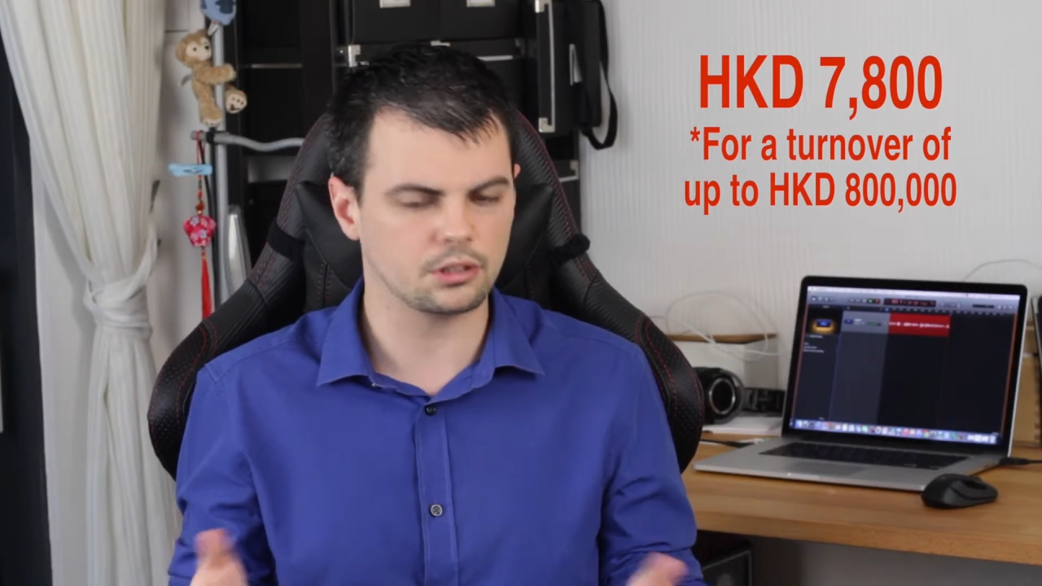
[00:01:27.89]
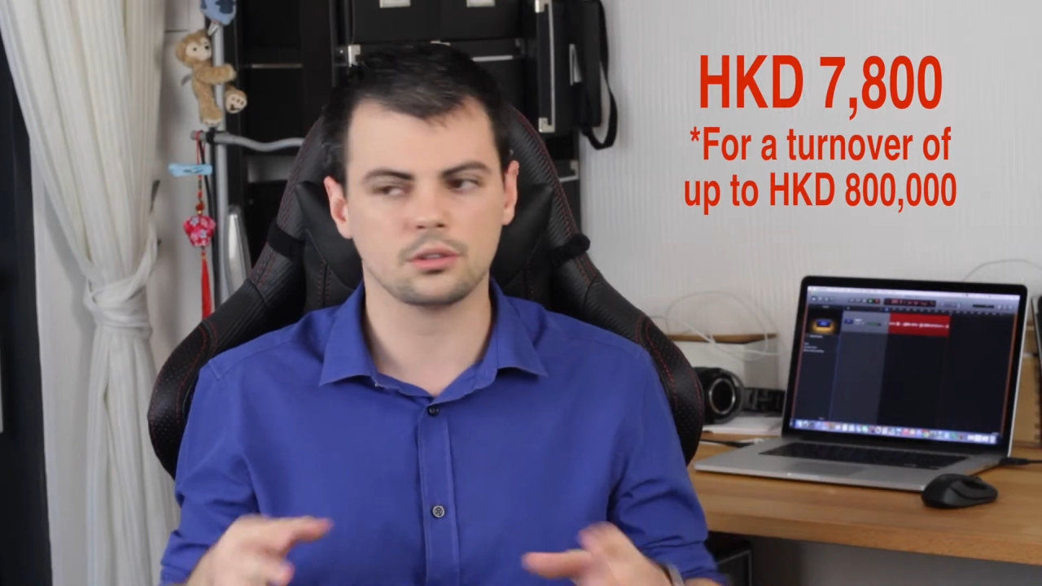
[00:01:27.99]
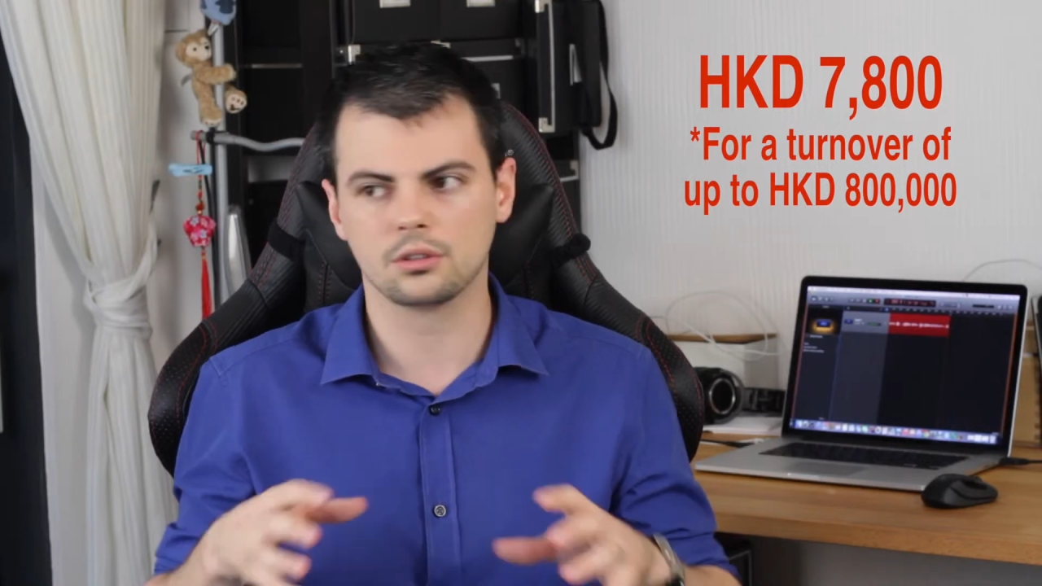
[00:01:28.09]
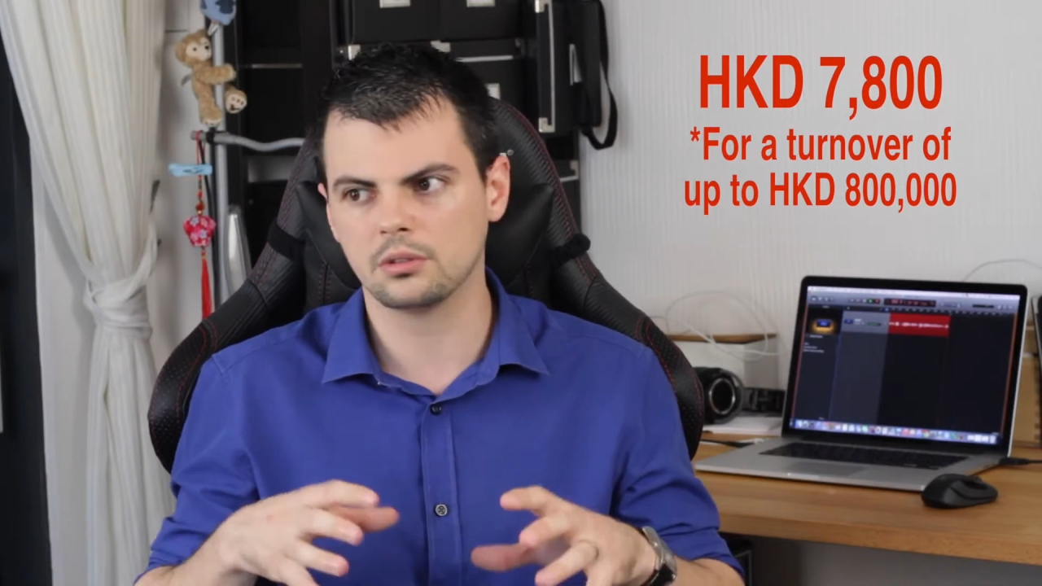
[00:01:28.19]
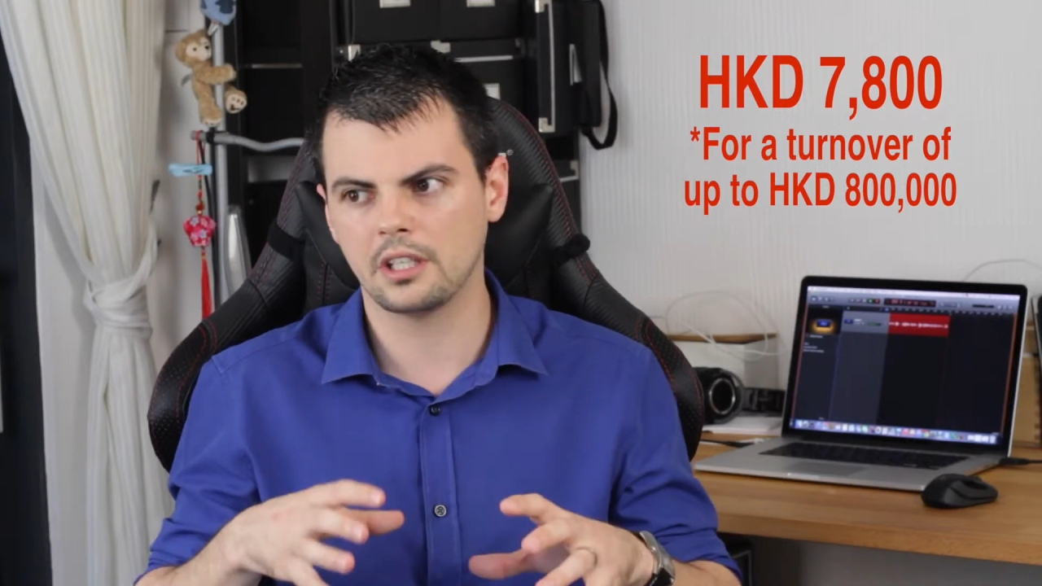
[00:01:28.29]

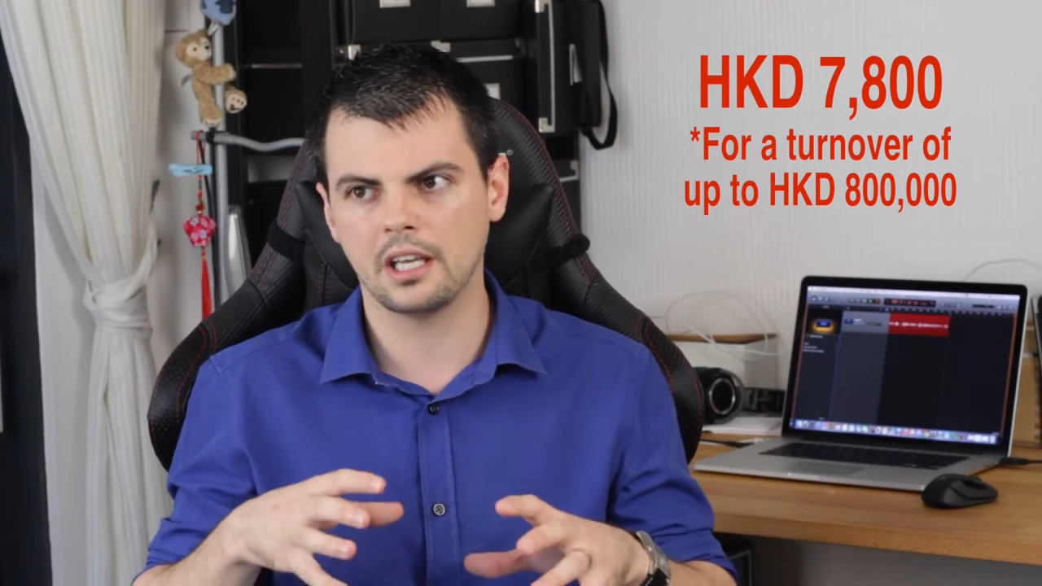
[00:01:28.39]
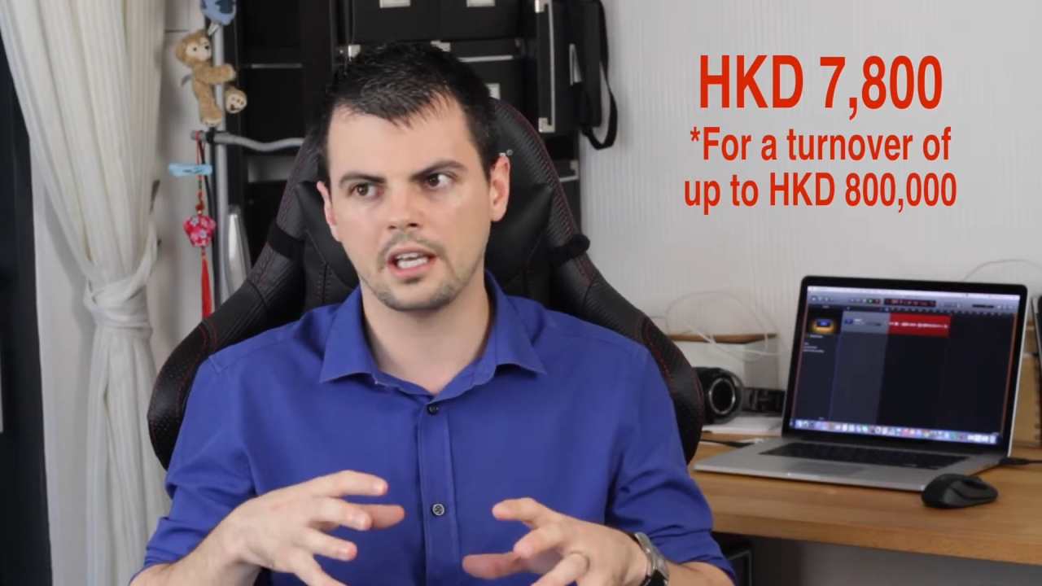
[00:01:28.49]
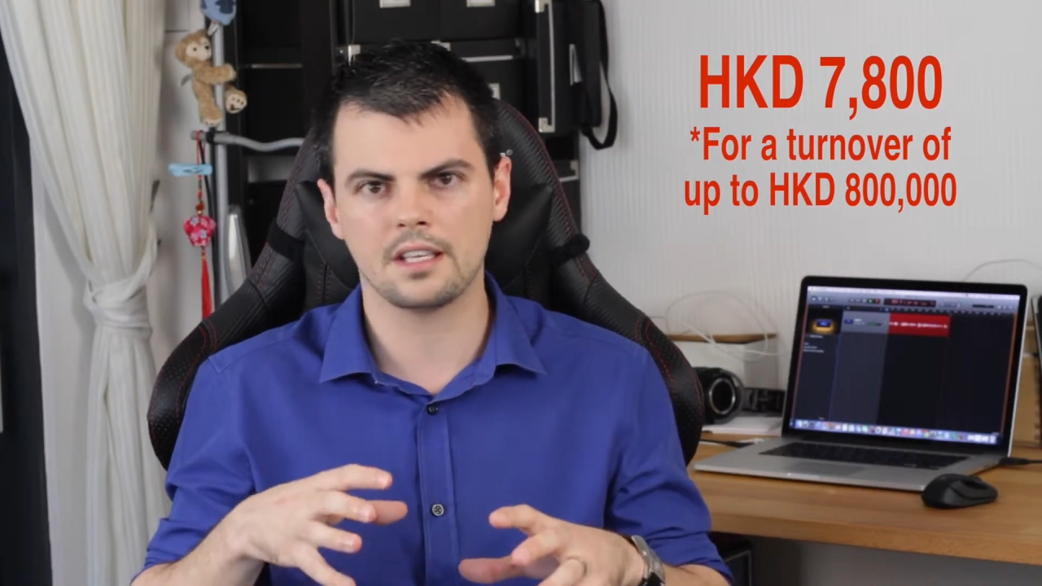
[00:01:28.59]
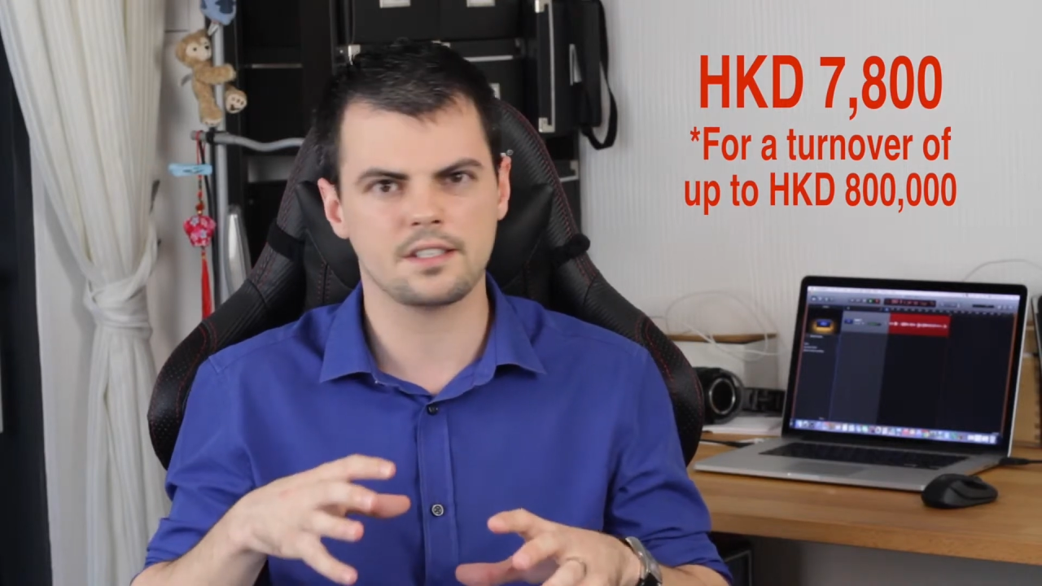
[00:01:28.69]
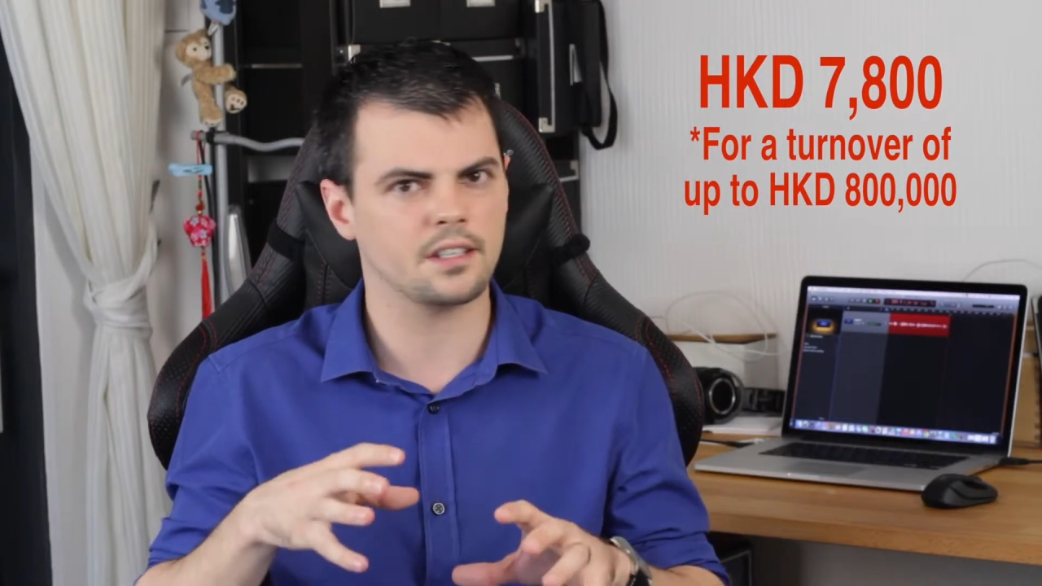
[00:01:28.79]
So today
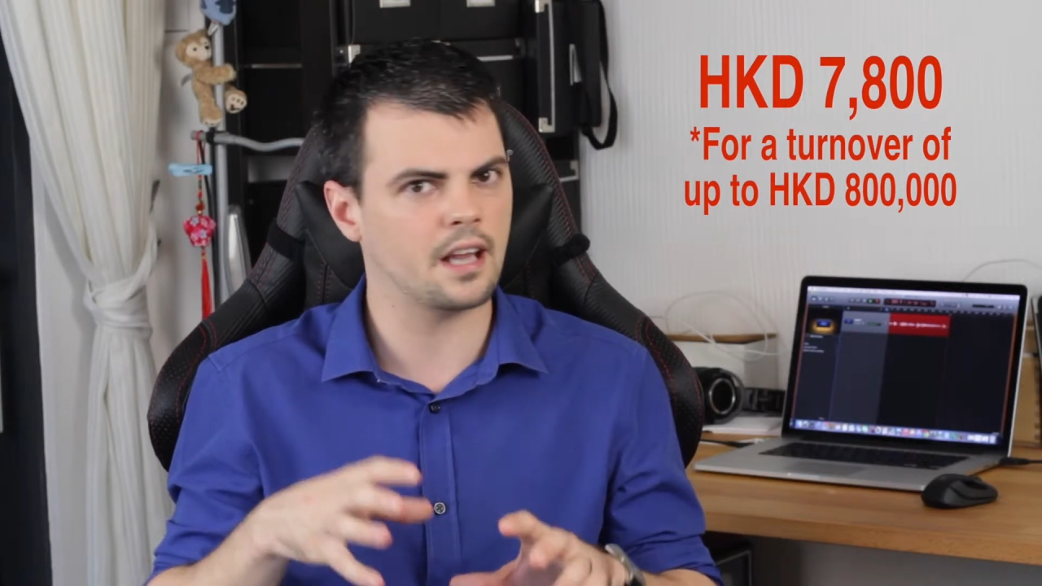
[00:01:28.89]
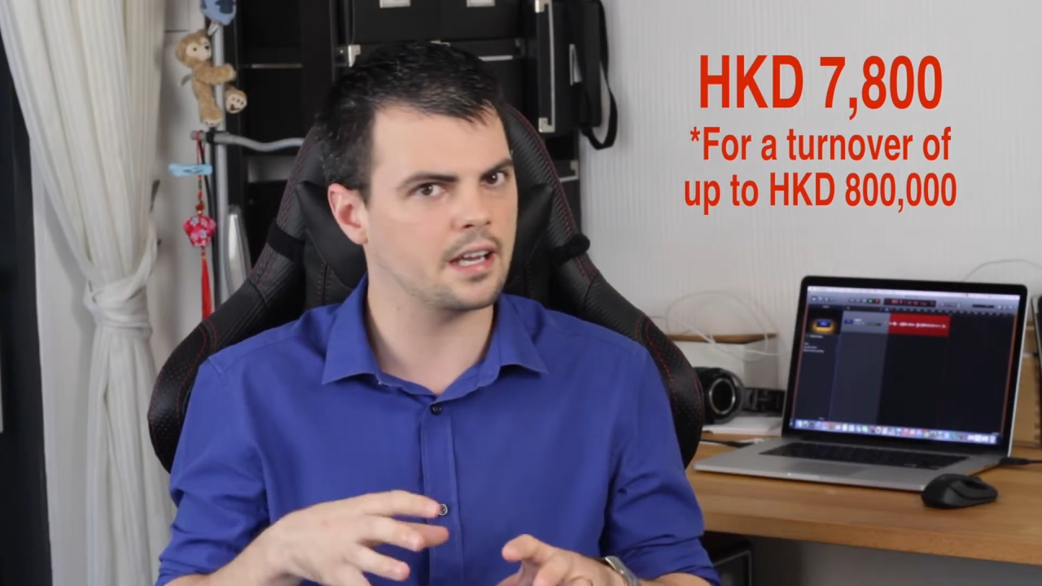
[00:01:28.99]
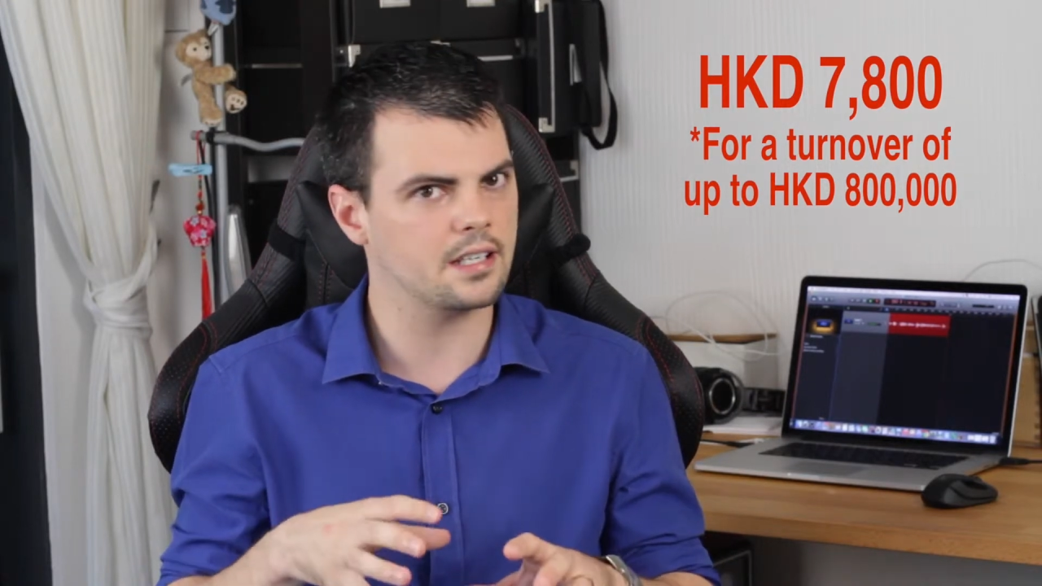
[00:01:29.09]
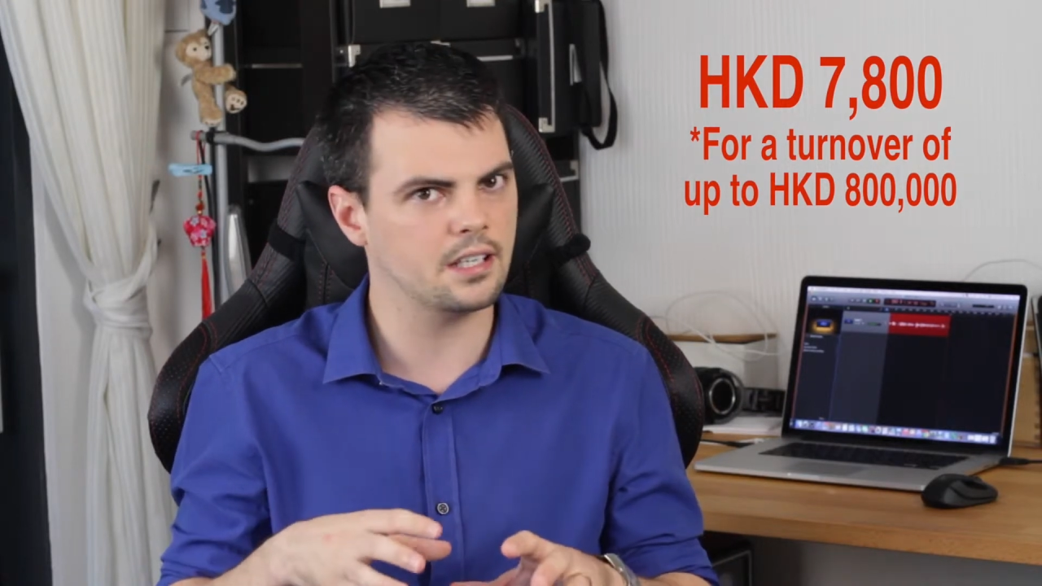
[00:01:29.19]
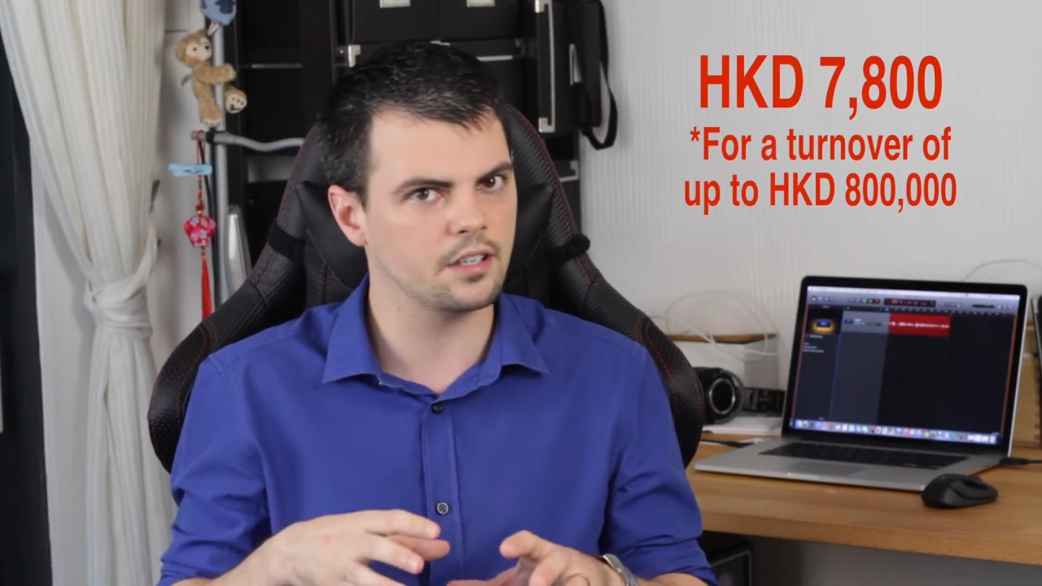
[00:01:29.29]
is the
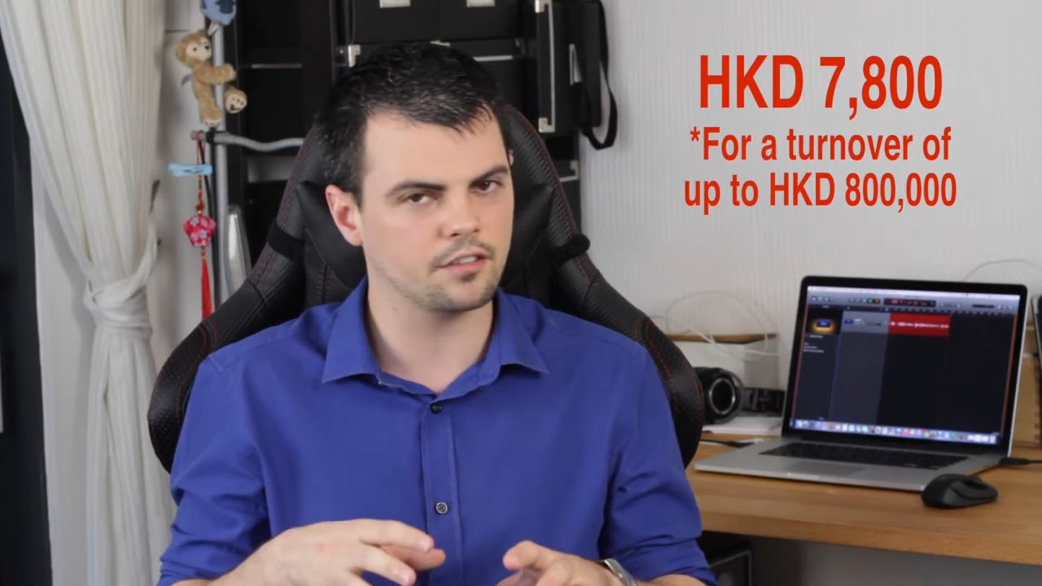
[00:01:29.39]
19th